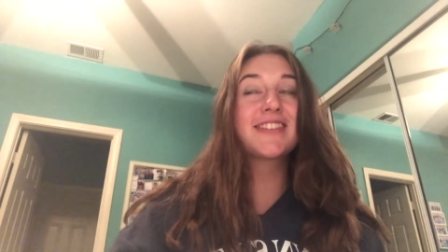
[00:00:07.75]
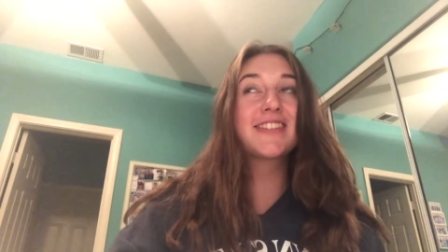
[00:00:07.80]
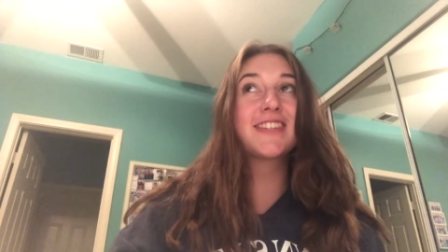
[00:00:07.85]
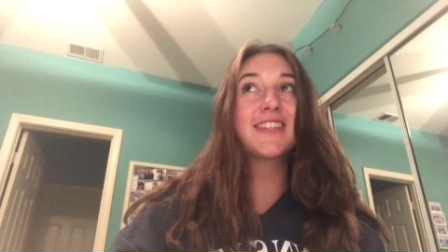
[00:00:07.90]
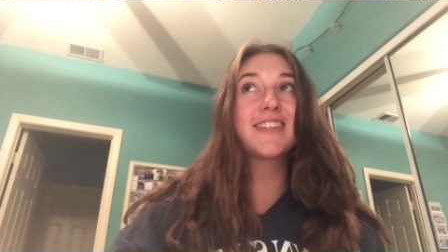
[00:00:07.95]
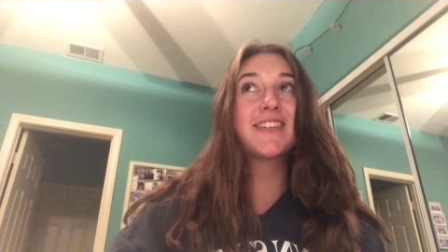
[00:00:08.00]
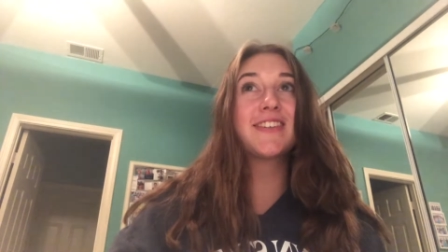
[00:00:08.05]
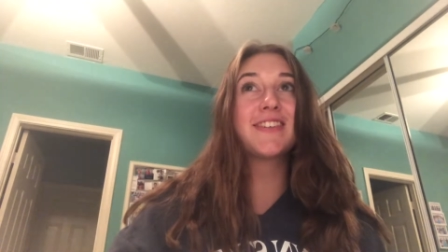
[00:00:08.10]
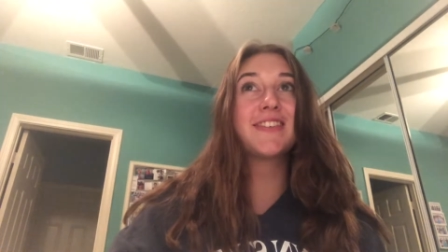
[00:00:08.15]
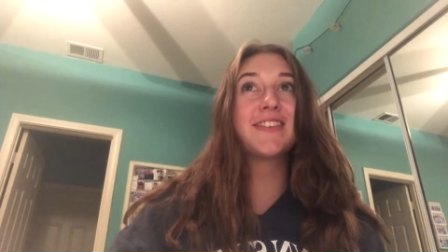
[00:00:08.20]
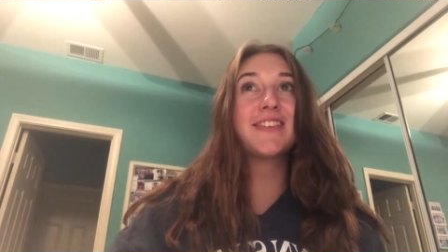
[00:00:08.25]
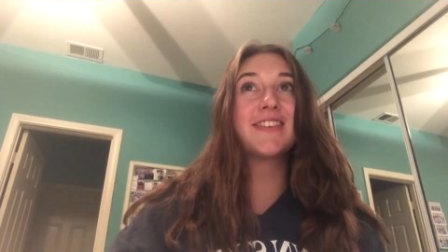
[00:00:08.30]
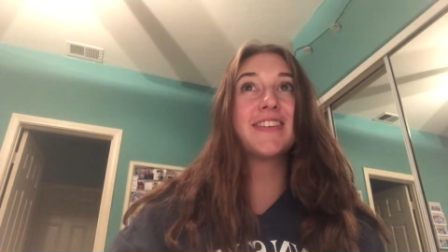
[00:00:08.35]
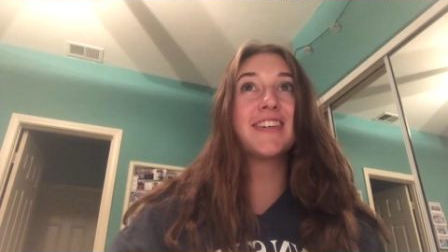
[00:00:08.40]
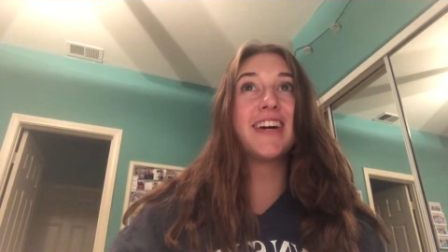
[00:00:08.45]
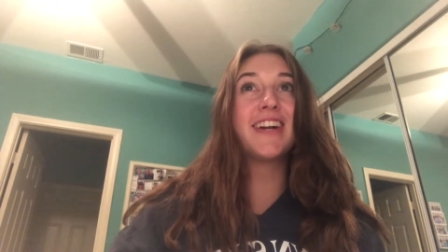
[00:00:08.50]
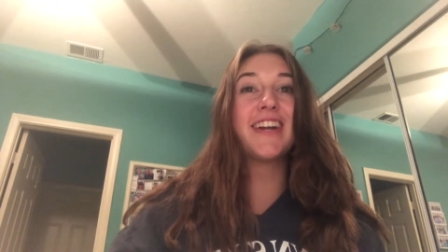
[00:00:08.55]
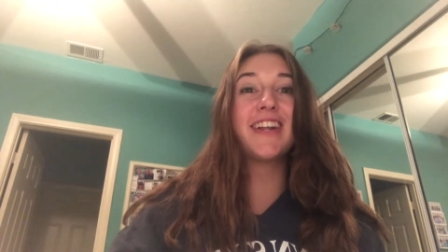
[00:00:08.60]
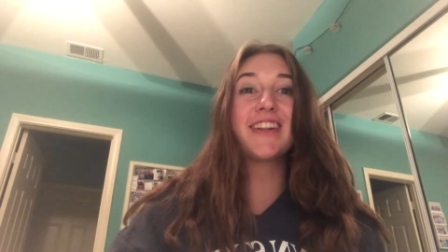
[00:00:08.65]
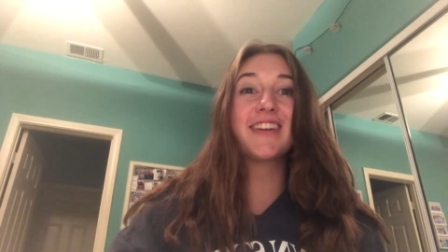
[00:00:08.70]
to
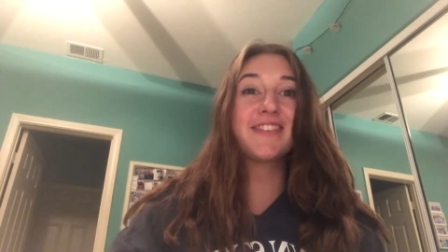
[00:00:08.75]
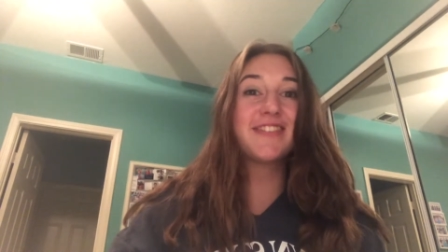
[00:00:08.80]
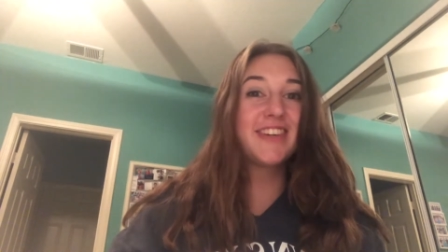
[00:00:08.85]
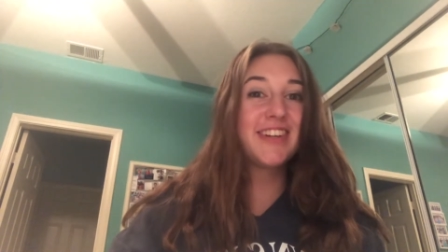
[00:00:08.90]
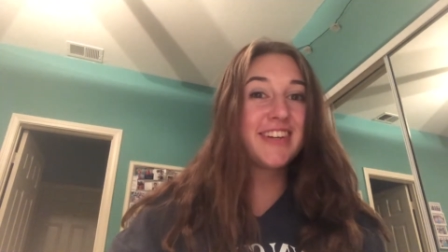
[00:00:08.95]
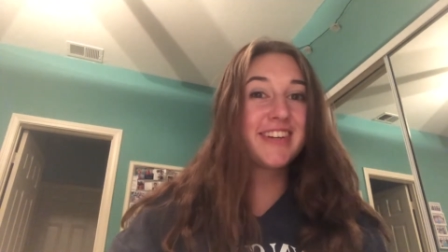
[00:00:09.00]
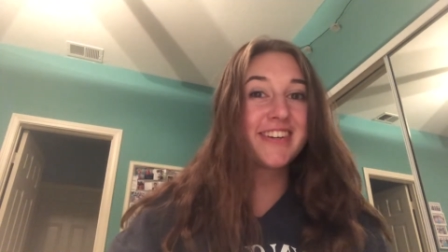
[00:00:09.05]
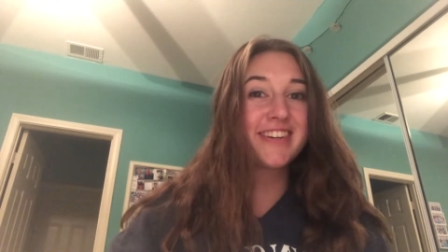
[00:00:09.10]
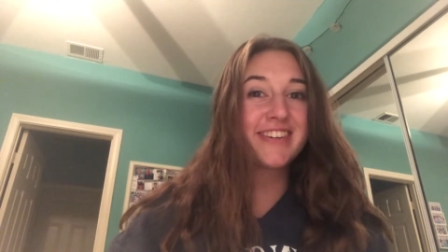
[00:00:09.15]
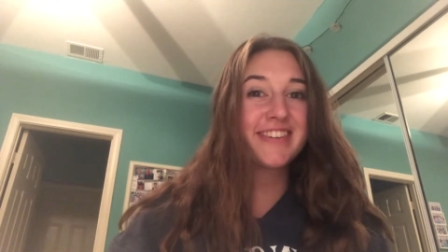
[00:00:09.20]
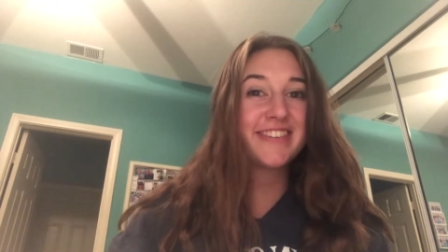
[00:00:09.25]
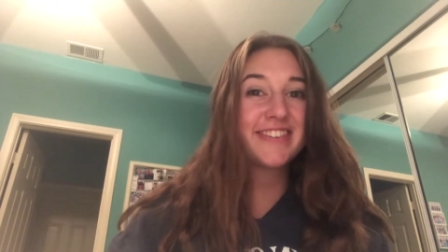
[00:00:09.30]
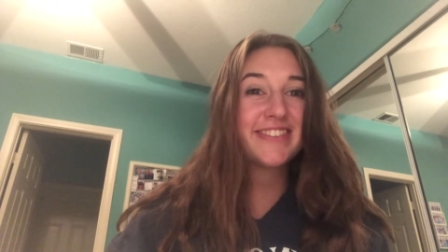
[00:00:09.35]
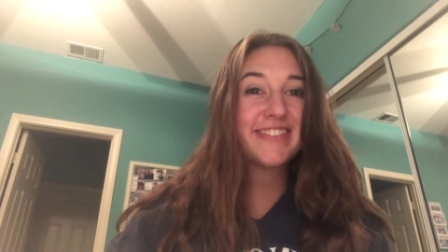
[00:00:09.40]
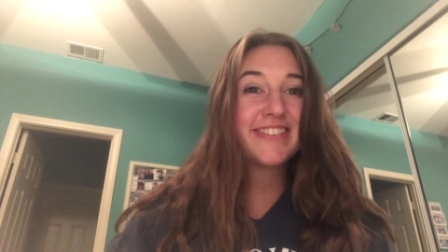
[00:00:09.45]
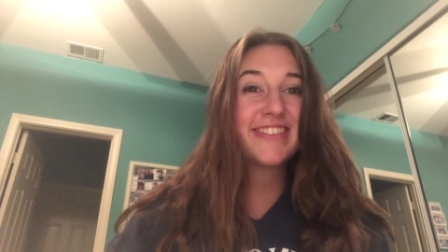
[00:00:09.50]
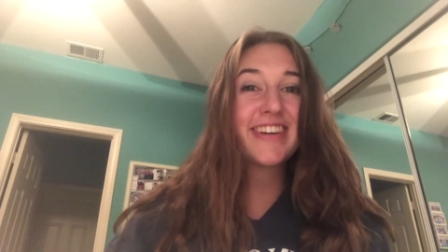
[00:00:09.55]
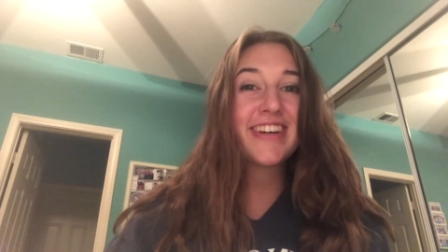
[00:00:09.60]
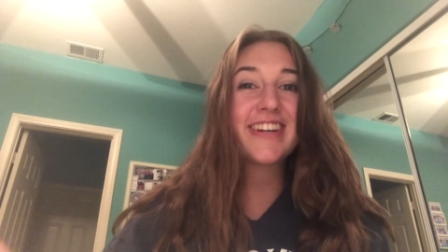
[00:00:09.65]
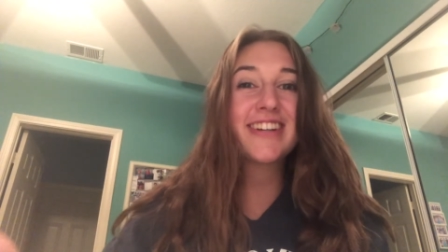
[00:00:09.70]
another
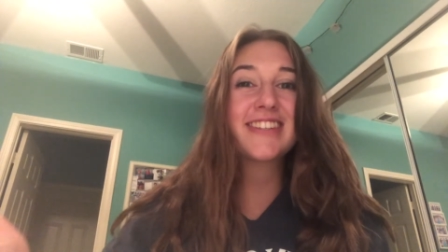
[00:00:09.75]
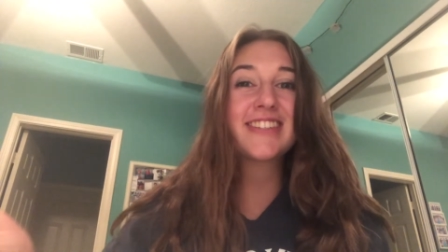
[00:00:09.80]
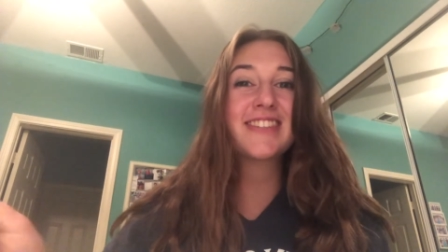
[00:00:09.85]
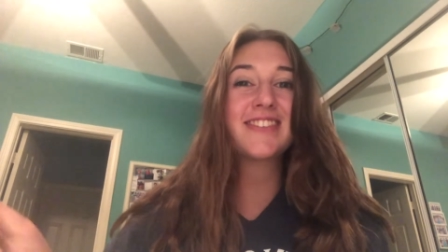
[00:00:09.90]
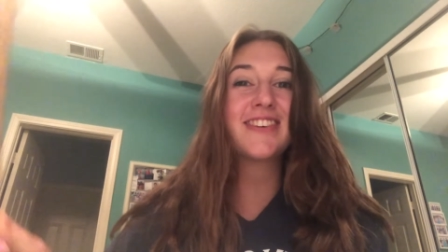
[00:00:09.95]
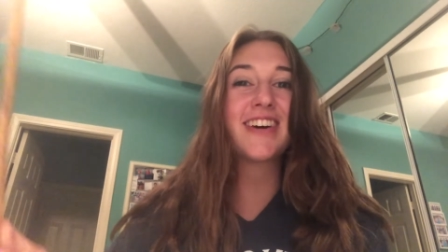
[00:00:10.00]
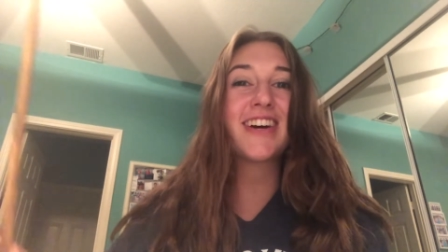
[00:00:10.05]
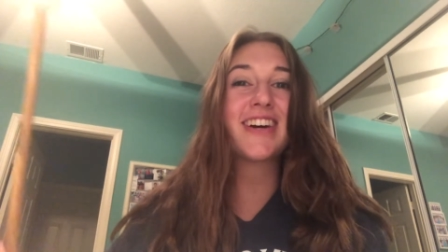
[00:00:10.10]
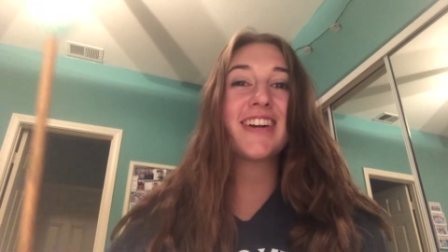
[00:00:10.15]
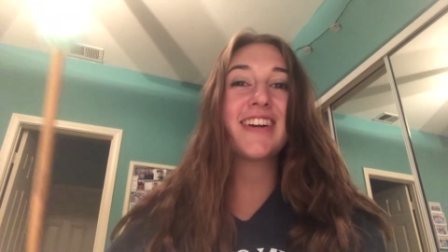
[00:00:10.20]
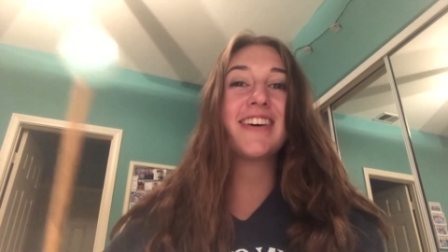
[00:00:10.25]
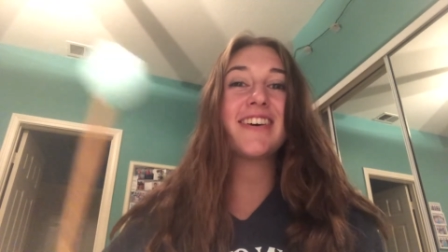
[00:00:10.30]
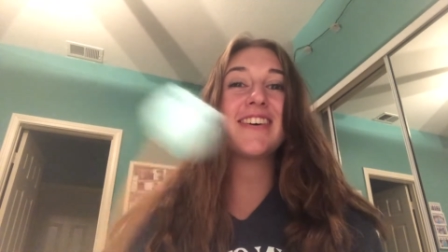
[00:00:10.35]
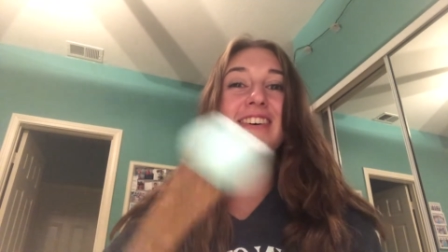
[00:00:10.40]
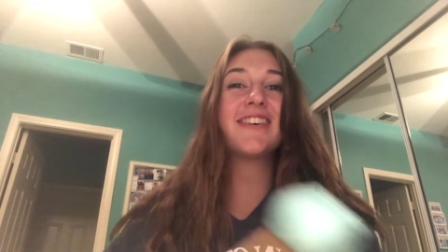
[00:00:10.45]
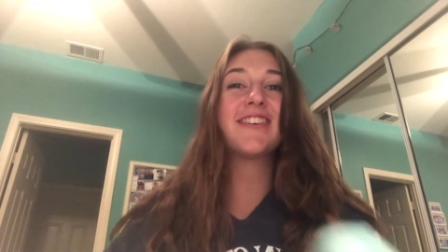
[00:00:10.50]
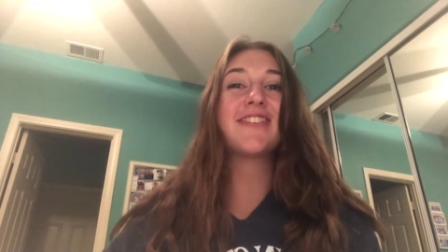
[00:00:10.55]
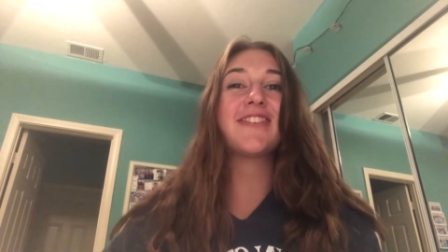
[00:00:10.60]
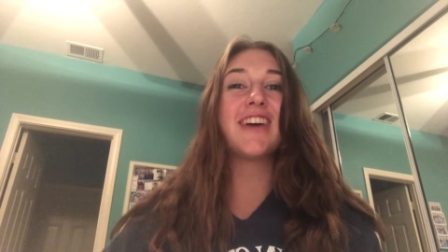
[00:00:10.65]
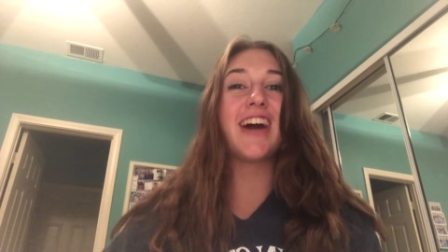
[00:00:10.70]
video. It has been
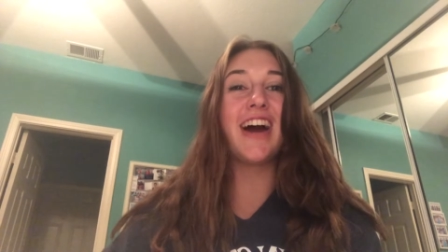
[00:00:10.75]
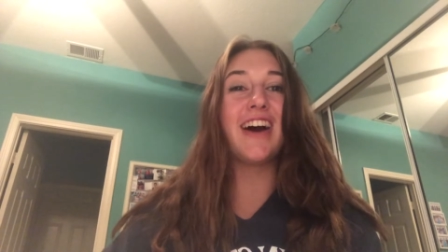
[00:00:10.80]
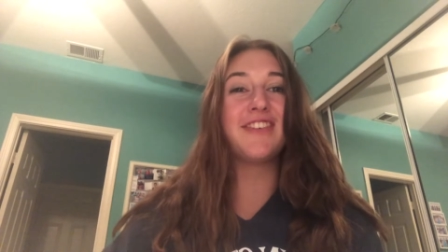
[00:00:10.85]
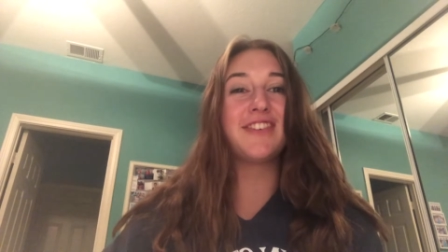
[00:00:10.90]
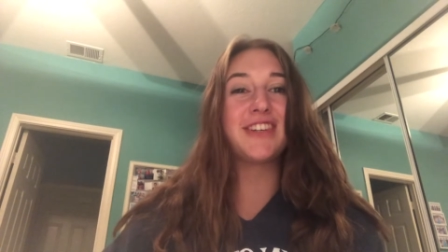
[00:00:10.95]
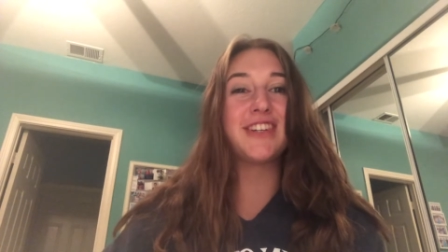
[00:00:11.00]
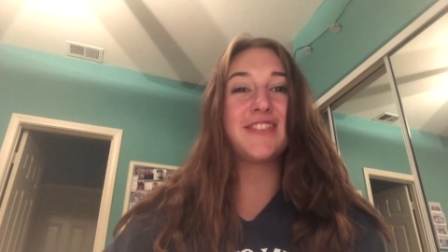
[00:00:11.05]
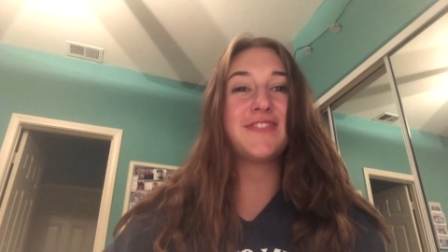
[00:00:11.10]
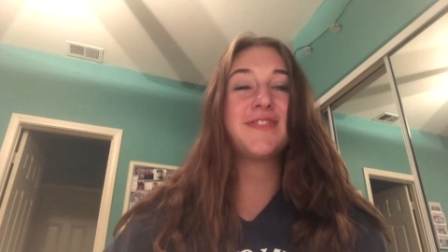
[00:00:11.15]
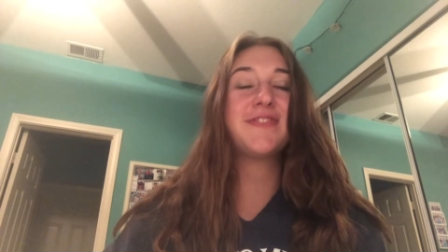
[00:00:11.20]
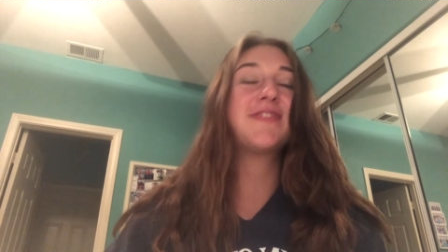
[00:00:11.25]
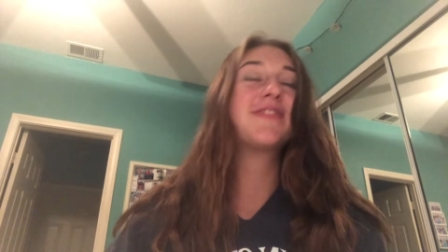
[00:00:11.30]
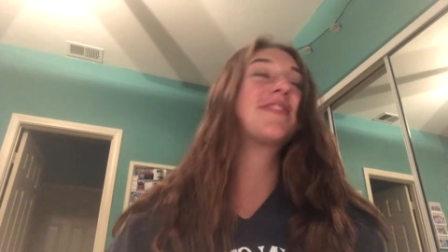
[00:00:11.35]
forever.